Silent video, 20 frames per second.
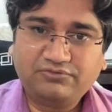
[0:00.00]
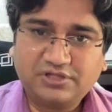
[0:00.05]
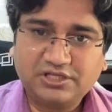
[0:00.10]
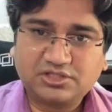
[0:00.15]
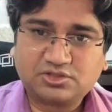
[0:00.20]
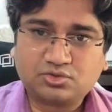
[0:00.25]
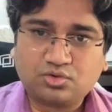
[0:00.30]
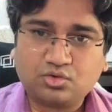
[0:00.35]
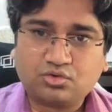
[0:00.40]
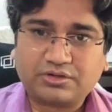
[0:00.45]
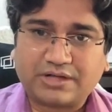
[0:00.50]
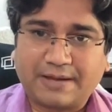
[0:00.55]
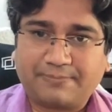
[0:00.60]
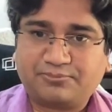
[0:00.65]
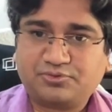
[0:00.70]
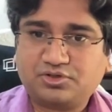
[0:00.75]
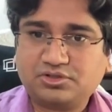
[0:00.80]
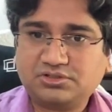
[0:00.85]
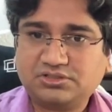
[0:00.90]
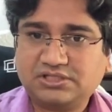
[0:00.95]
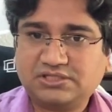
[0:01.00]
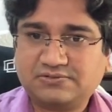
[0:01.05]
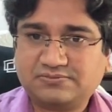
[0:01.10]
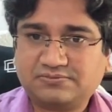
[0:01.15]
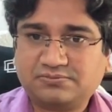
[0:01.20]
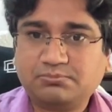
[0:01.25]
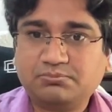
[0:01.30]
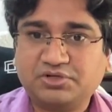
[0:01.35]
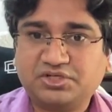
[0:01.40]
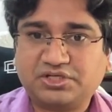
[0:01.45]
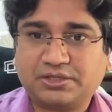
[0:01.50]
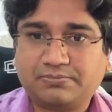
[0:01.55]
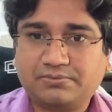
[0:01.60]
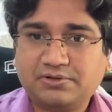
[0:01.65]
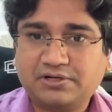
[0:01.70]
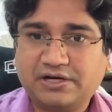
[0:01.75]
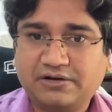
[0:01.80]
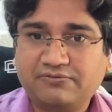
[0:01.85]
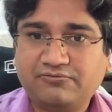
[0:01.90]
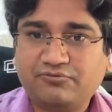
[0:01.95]
this rook captures this bishop,
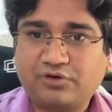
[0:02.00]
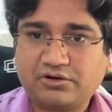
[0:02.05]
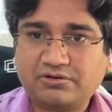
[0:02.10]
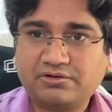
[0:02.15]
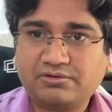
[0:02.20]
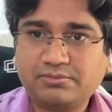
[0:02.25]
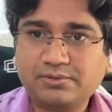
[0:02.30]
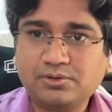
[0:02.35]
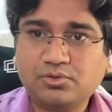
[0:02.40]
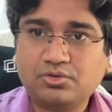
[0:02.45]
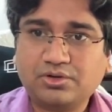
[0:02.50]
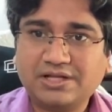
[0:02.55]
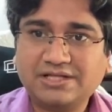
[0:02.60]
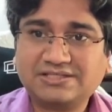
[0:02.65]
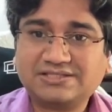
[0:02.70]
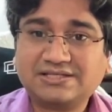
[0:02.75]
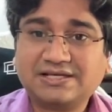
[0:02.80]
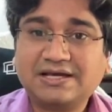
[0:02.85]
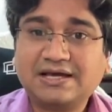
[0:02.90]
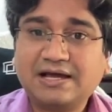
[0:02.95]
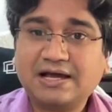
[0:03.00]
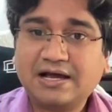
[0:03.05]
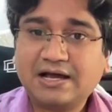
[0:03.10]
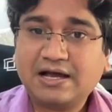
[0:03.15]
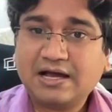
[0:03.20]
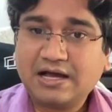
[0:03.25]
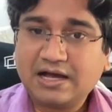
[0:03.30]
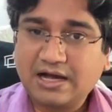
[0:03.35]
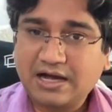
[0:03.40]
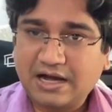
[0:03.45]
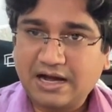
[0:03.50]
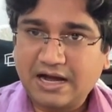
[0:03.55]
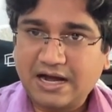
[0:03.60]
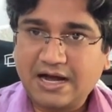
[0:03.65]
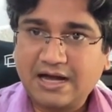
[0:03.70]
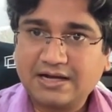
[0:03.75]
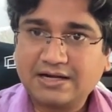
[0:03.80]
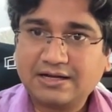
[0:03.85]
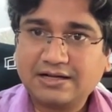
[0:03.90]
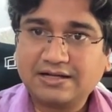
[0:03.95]
what it will be known as
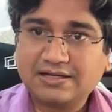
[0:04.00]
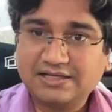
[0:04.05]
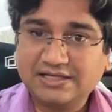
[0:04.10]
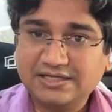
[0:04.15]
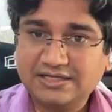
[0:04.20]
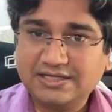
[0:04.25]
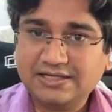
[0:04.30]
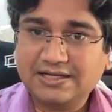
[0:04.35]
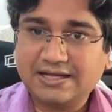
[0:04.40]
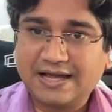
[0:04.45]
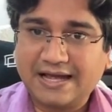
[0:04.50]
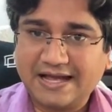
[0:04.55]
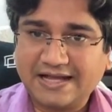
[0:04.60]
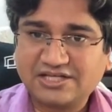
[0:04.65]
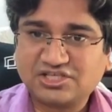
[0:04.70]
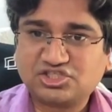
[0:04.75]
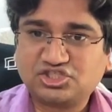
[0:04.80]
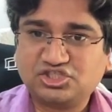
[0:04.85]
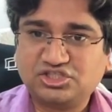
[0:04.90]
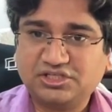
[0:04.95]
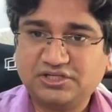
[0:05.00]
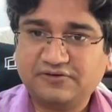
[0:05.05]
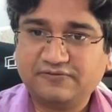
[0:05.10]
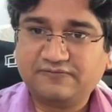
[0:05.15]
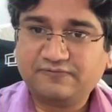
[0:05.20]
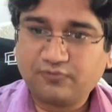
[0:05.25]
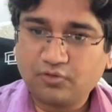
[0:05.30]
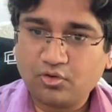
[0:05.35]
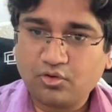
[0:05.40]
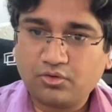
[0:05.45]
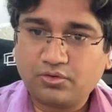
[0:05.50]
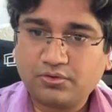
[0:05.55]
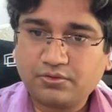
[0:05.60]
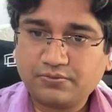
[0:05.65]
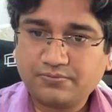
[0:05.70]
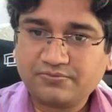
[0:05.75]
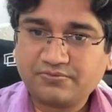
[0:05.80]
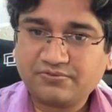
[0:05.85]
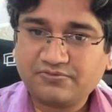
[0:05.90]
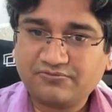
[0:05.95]
Rexg4.
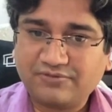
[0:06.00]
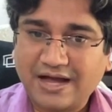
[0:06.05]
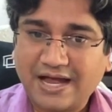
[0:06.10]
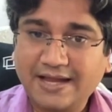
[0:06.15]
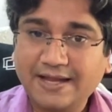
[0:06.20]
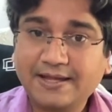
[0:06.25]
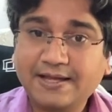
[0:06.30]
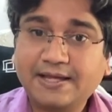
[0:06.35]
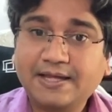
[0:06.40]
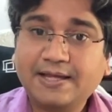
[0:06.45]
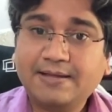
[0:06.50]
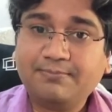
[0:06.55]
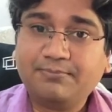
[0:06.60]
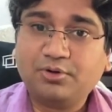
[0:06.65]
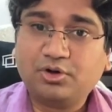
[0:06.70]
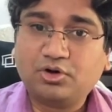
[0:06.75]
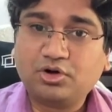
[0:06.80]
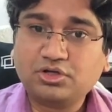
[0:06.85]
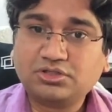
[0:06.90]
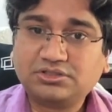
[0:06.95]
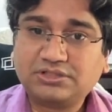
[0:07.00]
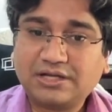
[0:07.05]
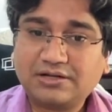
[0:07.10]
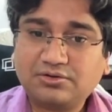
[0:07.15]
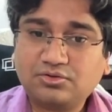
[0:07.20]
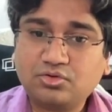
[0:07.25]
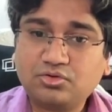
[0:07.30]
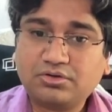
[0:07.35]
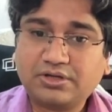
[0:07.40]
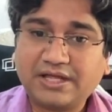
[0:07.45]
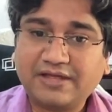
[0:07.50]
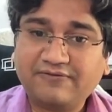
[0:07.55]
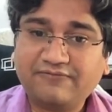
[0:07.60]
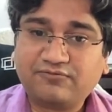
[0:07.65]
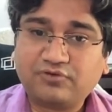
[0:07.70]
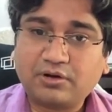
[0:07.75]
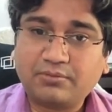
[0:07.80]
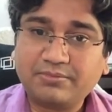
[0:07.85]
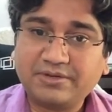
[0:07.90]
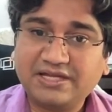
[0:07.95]
Why? Because the rook came
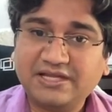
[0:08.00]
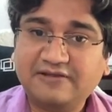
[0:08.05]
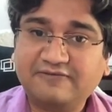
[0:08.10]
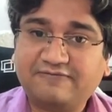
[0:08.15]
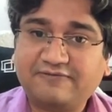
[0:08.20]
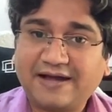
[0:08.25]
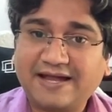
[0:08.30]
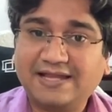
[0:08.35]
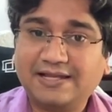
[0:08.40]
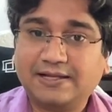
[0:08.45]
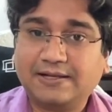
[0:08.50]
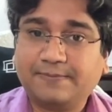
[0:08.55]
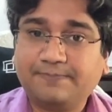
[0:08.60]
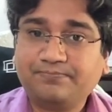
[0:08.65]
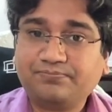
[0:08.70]
from E file.